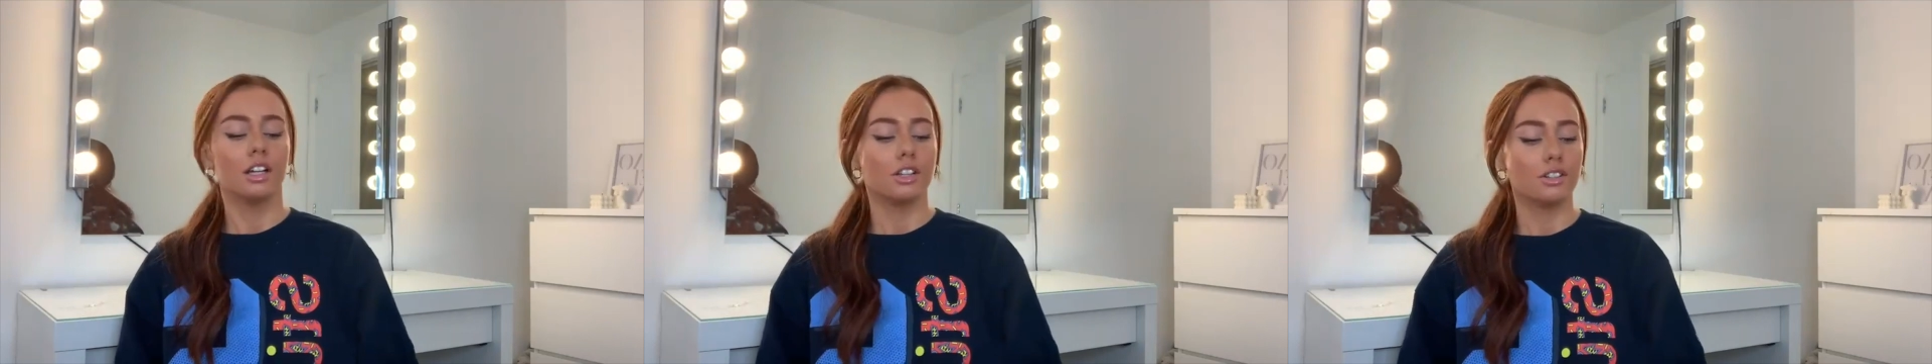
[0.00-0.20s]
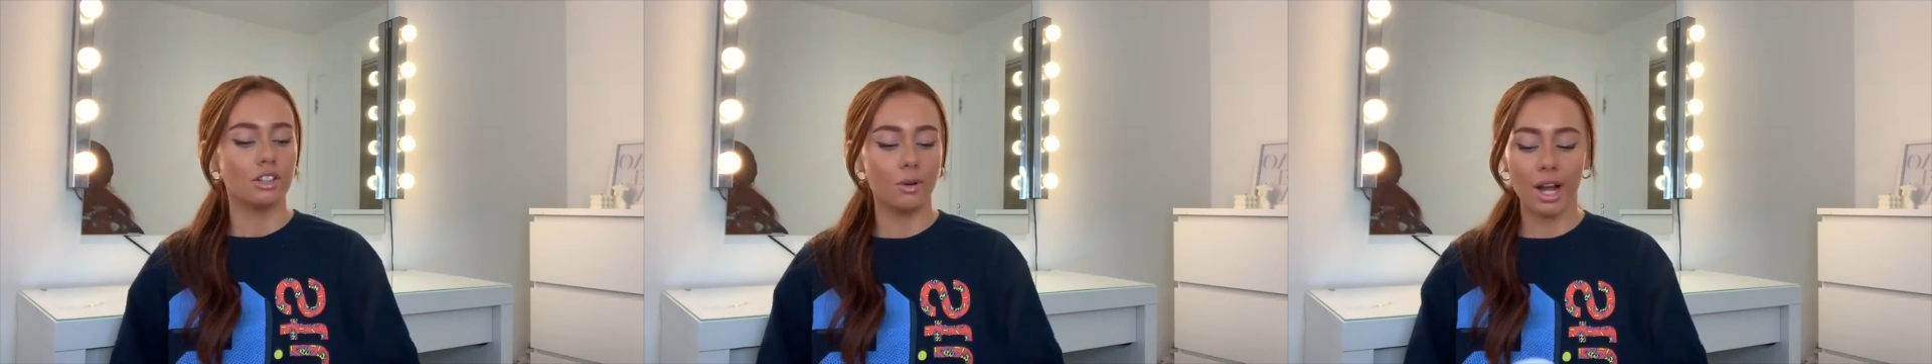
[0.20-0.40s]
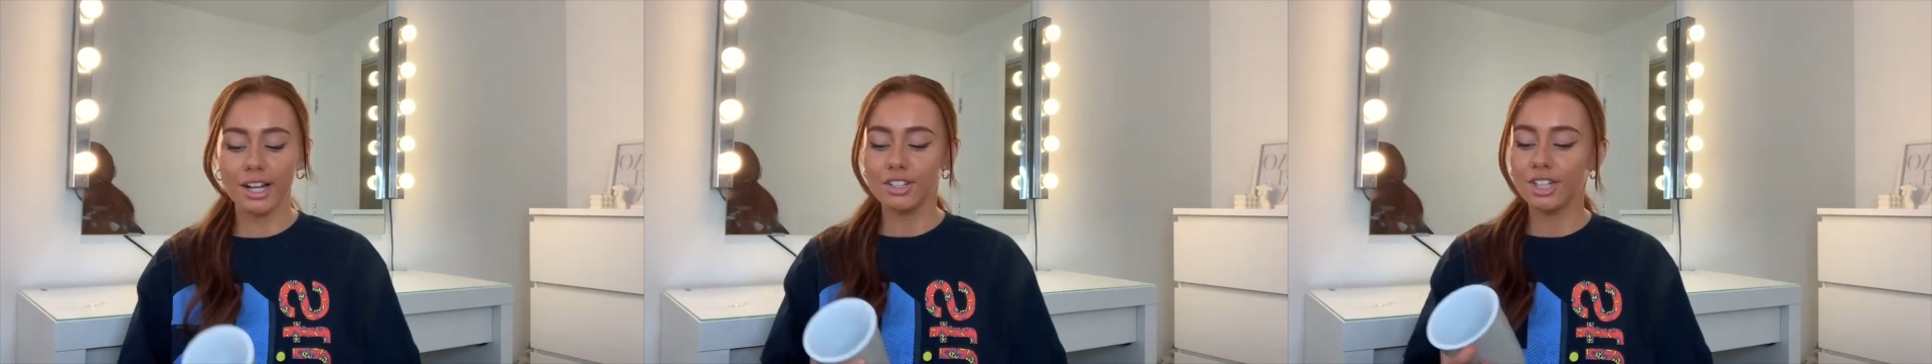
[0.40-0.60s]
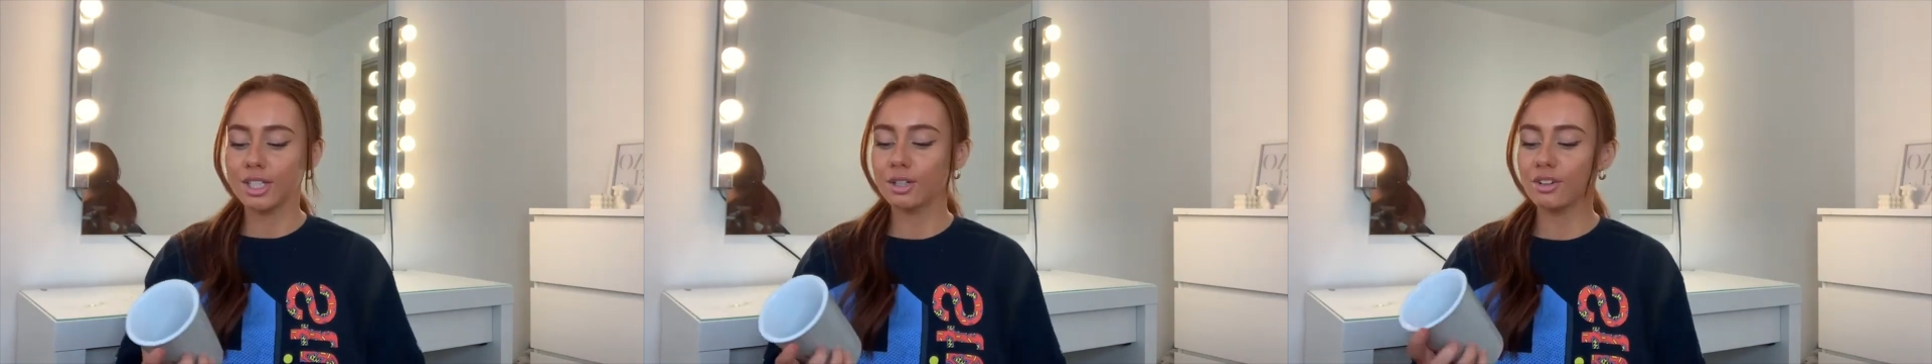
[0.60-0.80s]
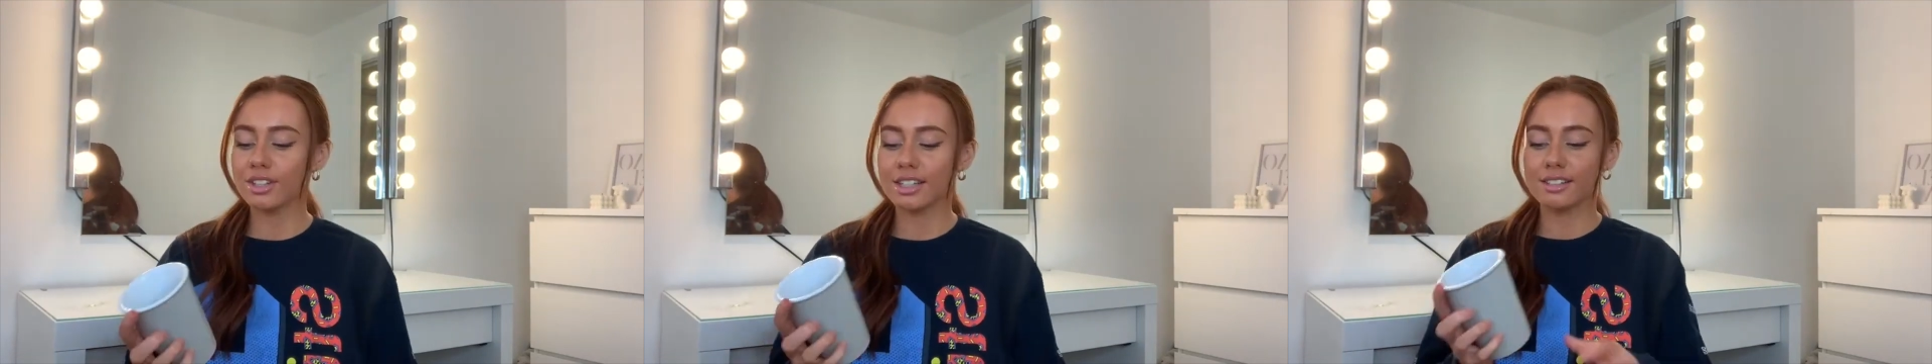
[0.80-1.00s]
So I actually
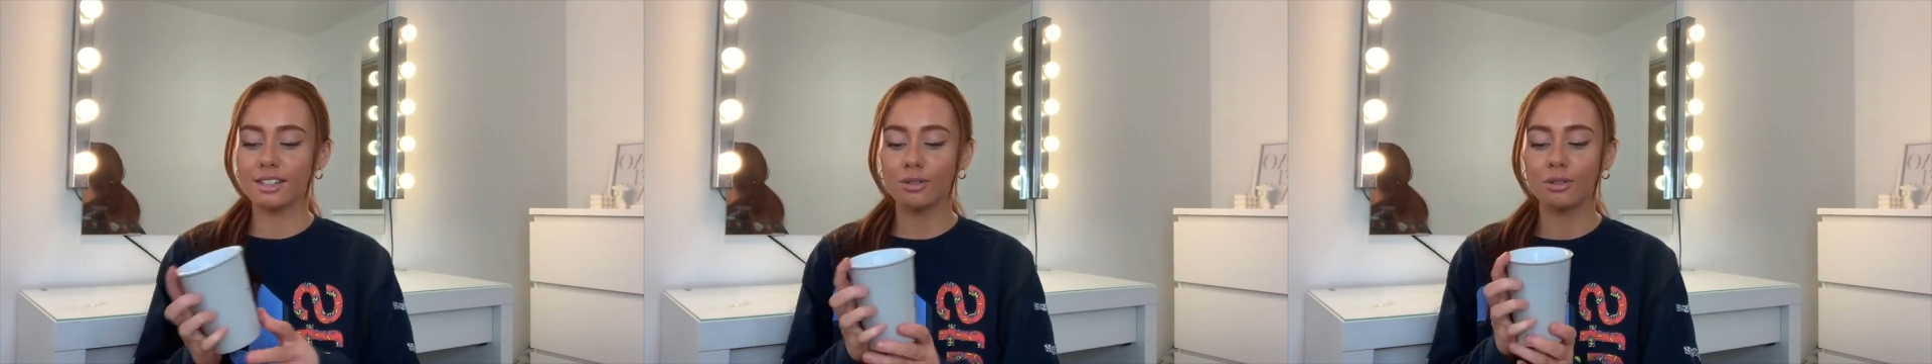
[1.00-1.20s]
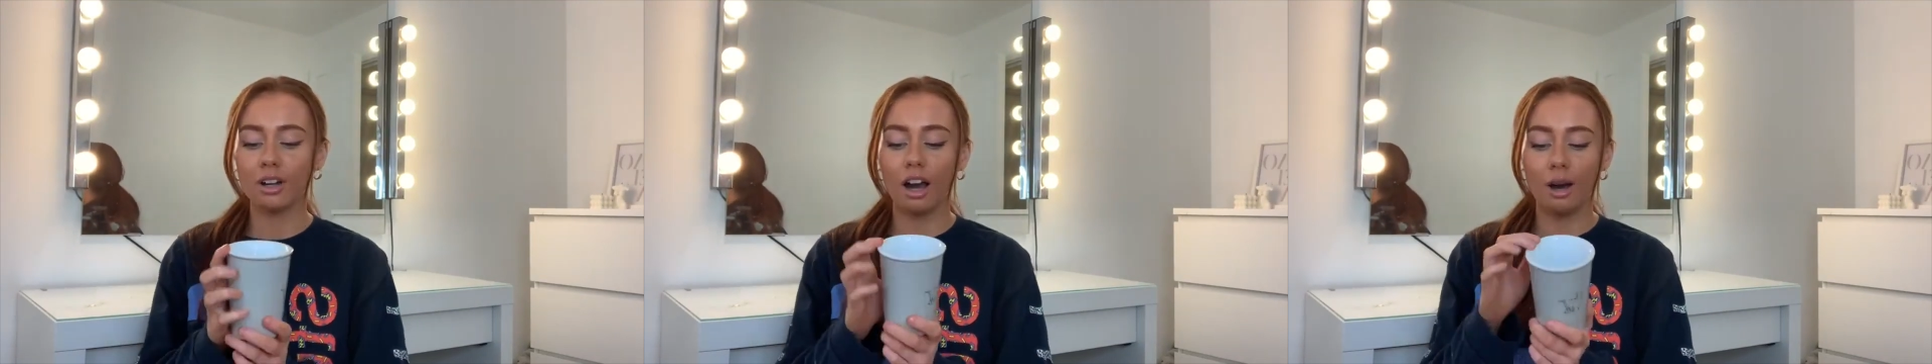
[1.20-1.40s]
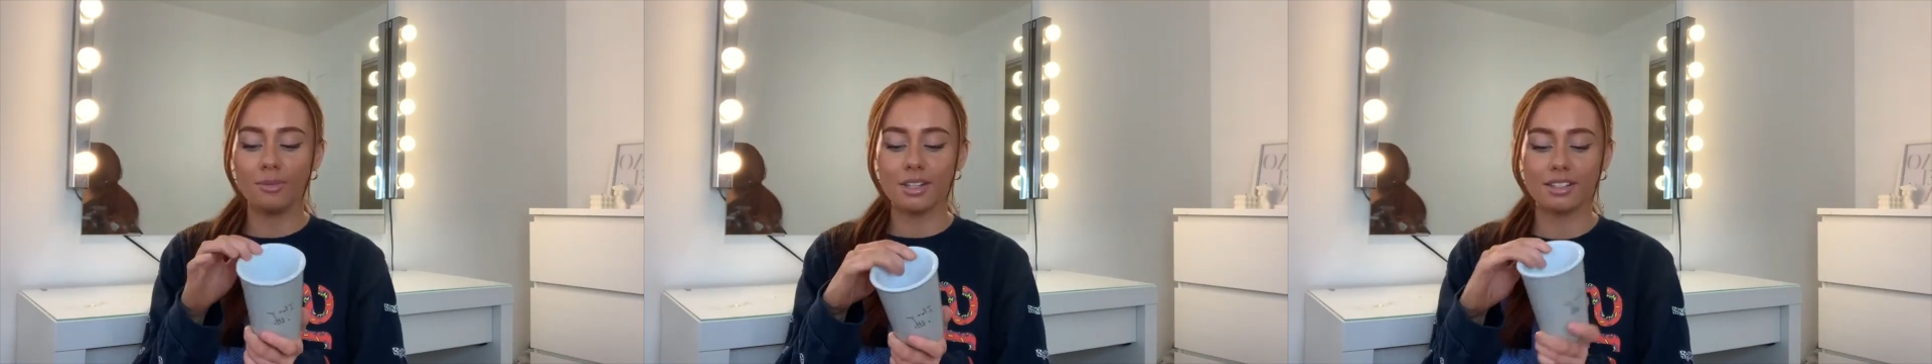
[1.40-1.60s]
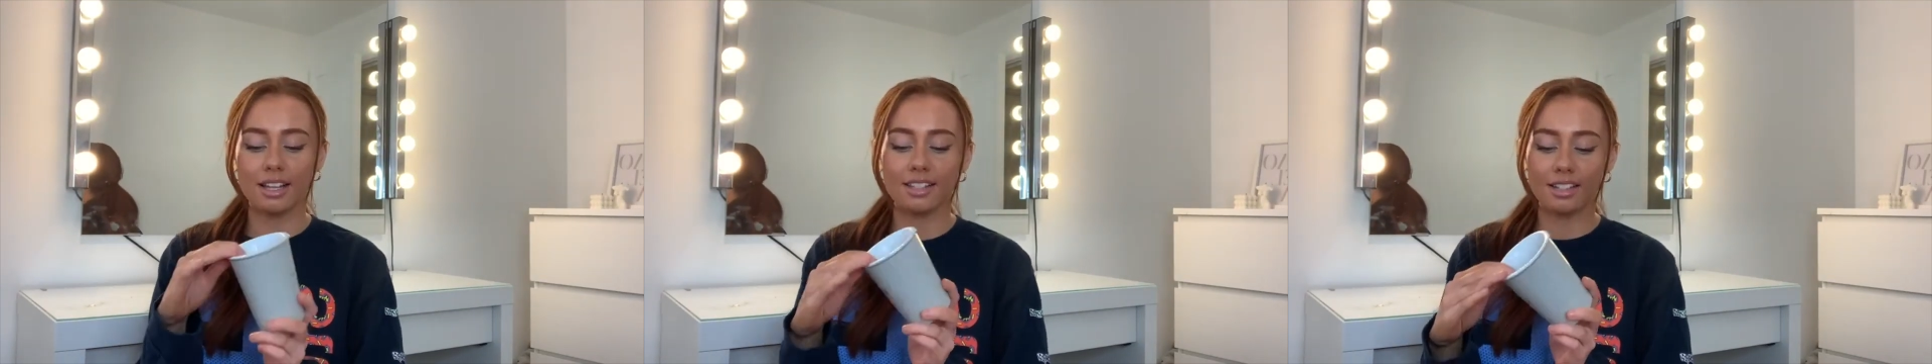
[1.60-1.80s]
got this little cup that says,